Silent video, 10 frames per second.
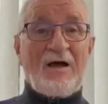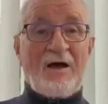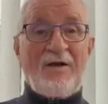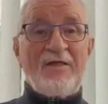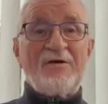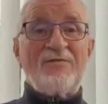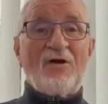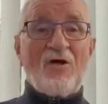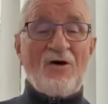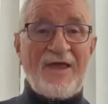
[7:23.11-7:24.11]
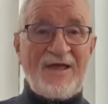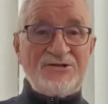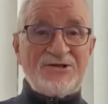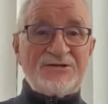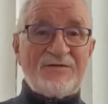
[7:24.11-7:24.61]
another of the long
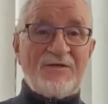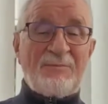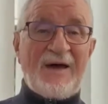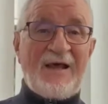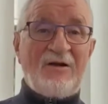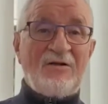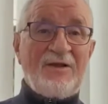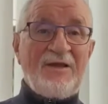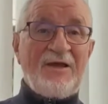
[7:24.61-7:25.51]
edges of the panel